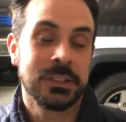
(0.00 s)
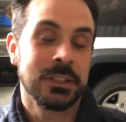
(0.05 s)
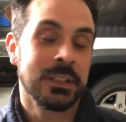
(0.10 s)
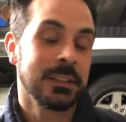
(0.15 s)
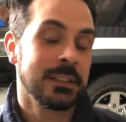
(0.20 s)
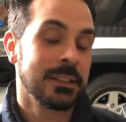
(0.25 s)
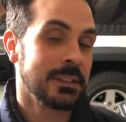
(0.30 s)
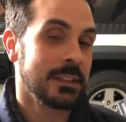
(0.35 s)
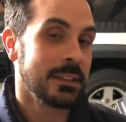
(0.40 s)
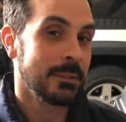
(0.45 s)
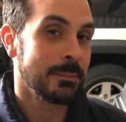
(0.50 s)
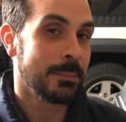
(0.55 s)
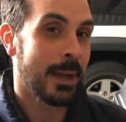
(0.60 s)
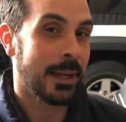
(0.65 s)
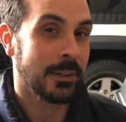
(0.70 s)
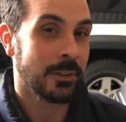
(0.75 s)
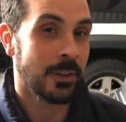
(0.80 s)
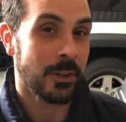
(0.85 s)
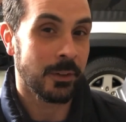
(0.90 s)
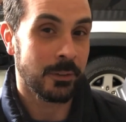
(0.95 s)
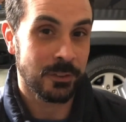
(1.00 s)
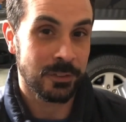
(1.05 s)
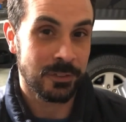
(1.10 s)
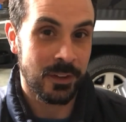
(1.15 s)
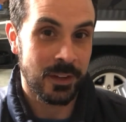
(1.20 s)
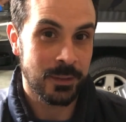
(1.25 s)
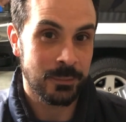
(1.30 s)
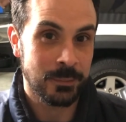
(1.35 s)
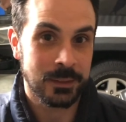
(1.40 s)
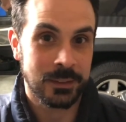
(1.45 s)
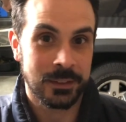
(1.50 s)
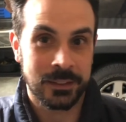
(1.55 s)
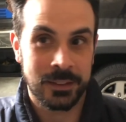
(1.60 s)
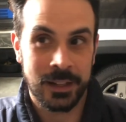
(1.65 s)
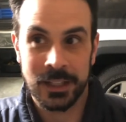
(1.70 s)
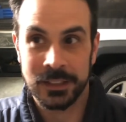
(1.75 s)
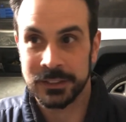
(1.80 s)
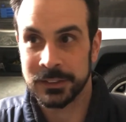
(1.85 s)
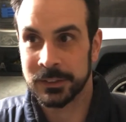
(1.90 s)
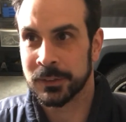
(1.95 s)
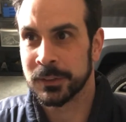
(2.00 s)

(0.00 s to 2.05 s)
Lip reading: You get to see backlog refinement in action,